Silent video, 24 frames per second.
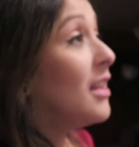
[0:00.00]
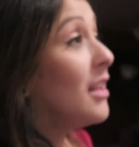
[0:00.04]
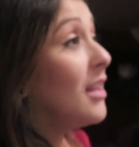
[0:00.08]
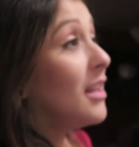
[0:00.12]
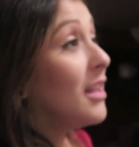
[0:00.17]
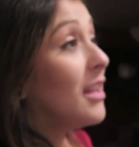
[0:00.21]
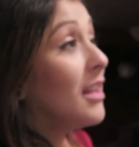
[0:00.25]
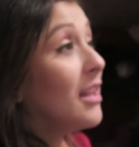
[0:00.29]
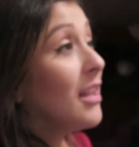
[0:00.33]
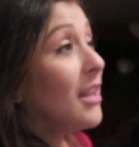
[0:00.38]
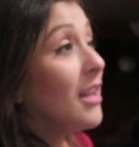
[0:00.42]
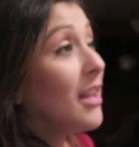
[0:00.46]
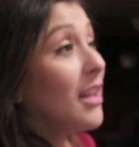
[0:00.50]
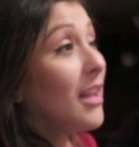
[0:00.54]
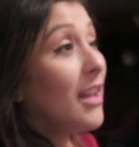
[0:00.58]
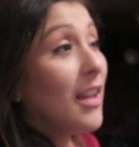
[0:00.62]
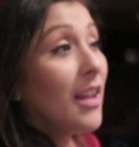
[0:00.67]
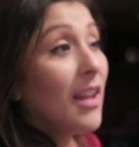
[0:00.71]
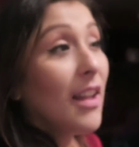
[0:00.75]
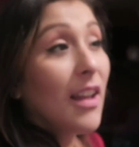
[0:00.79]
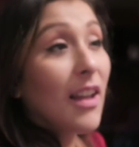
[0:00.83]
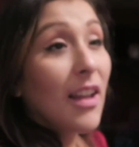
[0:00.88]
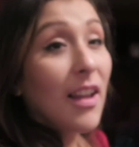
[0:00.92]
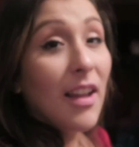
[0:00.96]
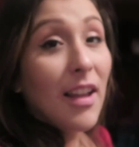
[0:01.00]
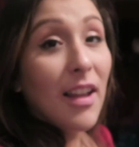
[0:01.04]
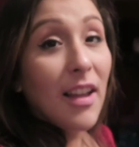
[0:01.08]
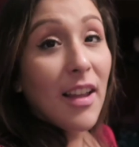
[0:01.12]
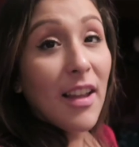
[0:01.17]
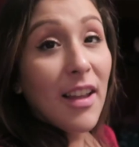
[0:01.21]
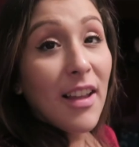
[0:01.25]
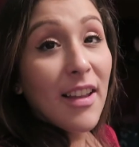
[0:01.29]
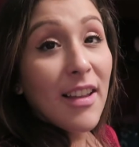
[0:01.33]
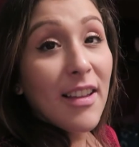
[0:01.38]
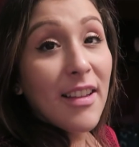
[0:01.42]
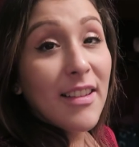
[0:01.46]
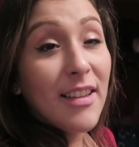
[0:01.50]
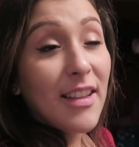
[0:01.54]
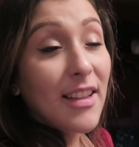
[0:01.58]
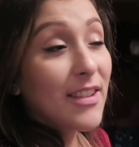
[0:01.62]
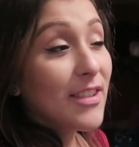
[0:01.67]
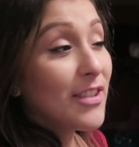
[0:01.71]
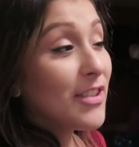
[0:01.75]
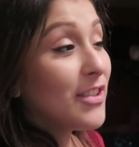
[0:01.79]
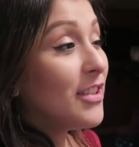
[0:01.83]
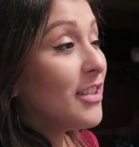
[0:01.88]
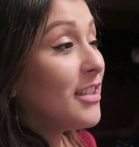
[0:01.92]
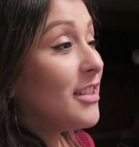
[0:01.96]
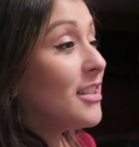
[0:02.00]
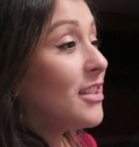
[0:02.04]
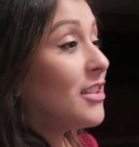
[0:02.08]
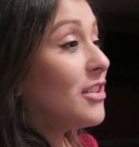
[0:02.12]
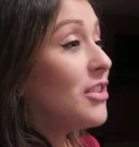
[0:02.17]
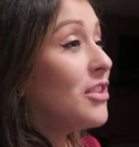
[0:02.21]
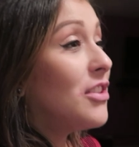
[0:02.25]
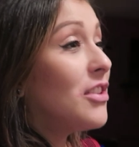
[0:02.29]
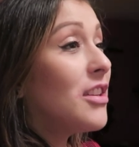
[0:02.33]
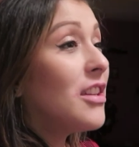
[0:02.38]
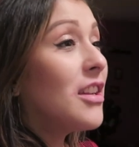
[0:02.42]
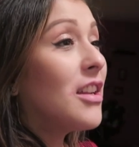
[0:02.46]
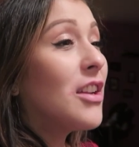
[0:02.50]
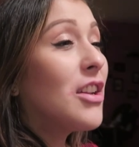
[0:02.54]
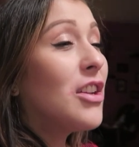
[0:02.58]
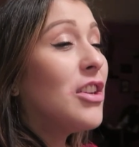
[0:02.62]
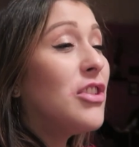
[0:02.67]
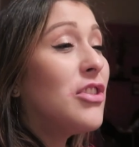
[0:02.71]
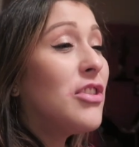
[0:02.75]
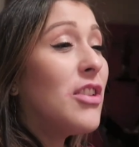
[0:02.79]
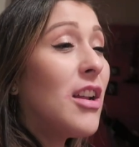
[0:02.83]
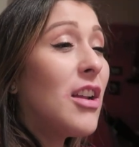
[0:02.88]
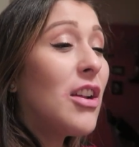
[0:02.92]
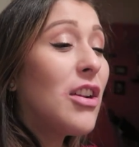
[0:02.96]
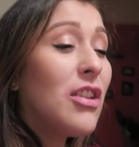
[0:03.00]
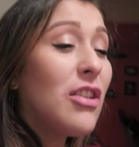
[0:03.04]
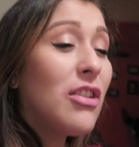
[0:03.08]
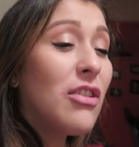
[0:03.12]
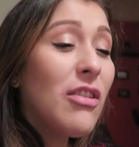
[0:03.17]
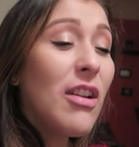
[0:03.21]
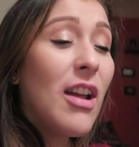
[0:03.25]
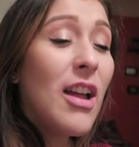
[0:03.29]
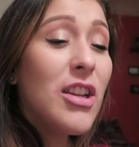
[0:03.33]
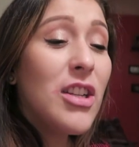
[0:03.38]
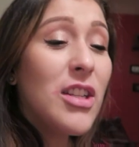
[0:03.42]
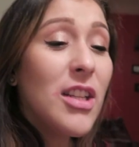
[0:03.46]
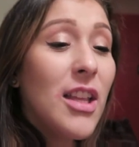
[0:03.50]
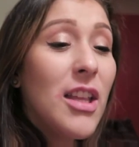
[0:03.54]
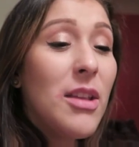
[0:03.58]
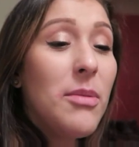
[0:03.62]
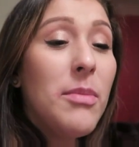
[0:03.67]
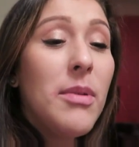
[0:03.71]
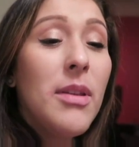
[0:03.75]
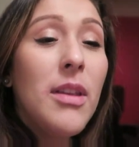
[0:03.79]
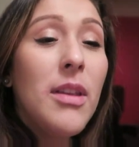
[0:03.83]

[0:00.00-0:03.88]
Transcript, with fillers: You probably peed to bed then. Good. That's good. Are you gonna congratulate